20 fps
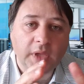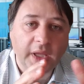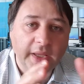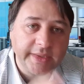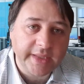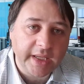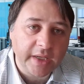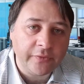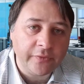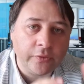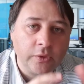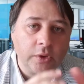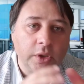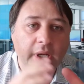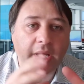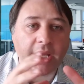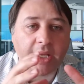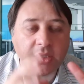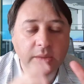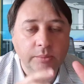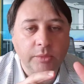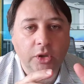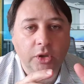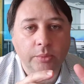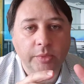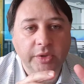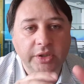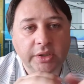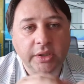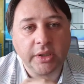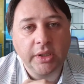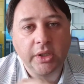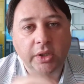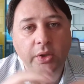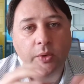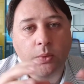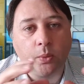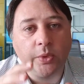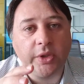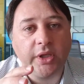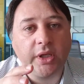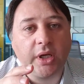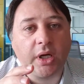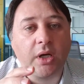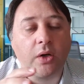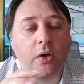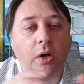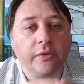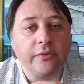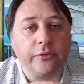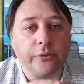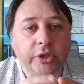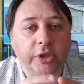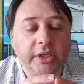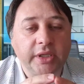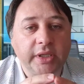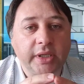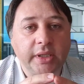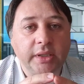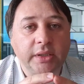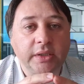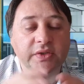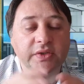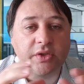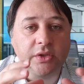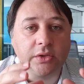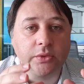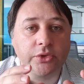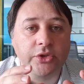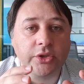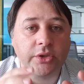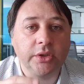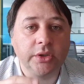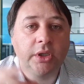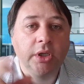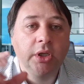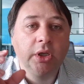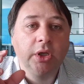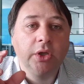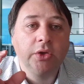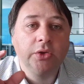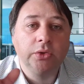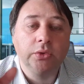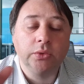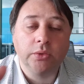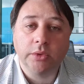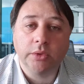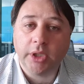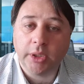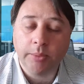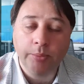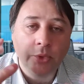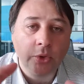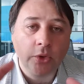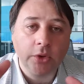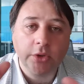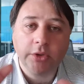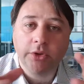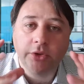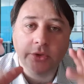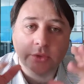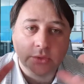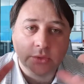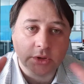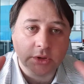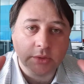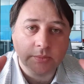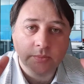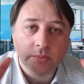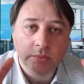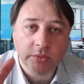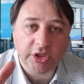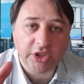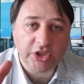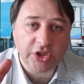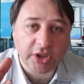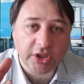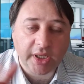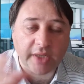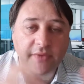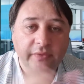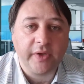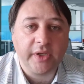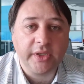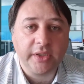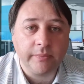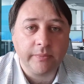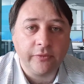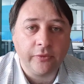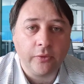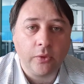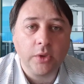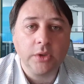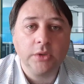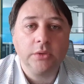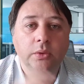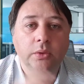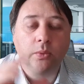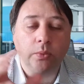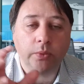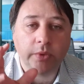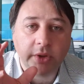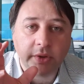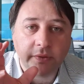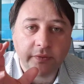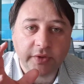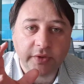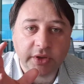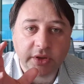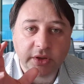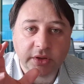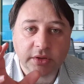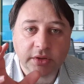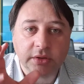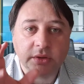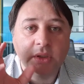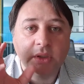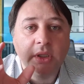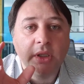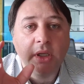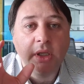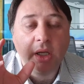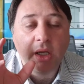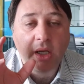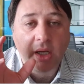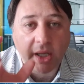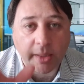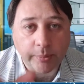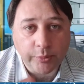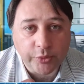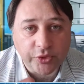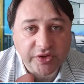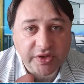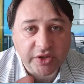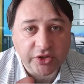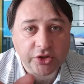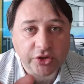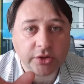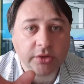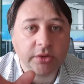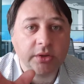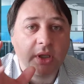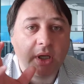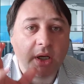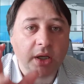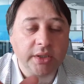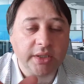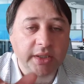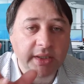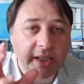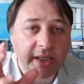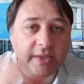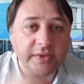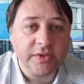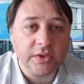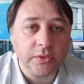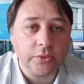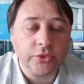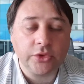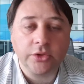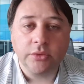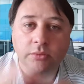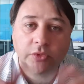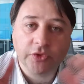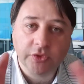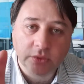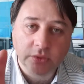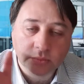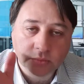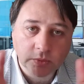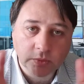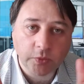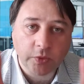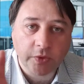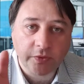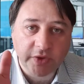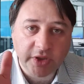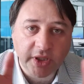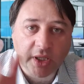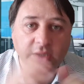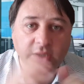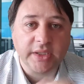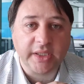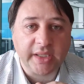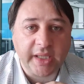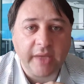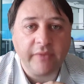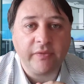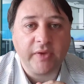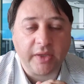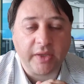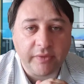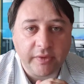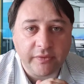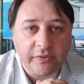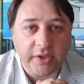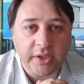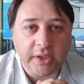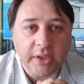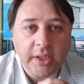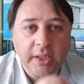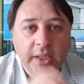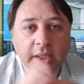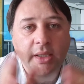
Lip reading: And therefore, at the moment, we are offering then the solution to import your DJI Phantom 4 with the high precision RTK solution, so with the RTK flag 50,